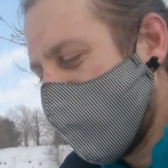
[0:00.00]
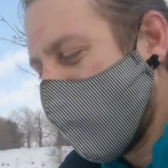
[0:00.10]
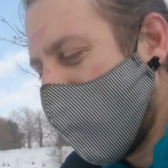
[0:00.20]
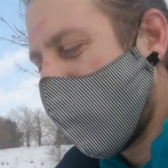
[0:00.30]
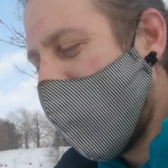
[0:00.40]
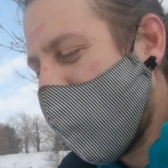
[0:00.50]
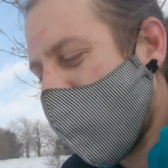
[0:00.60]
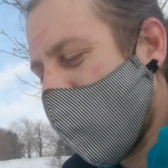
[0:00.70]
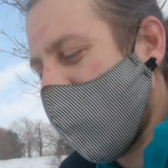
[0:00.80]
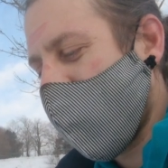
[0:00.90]
more
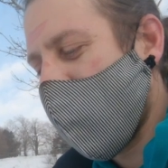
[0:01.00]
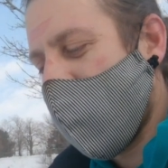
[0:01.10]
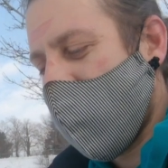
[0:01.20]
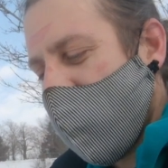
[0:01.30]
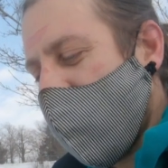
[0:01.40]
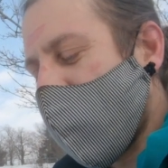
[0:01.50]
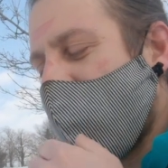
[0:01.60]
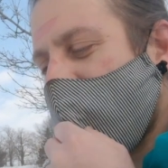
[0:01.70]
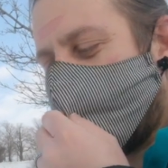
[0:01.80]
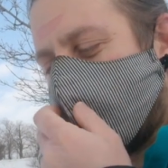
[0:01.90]
powerful, like more
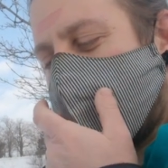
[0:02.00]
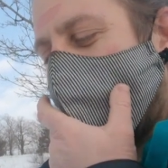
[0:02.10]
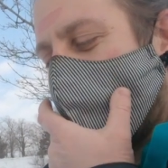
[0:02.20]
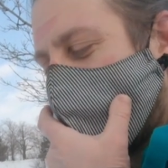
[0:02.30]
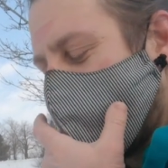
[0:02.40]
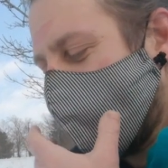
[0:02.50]
aggressive props.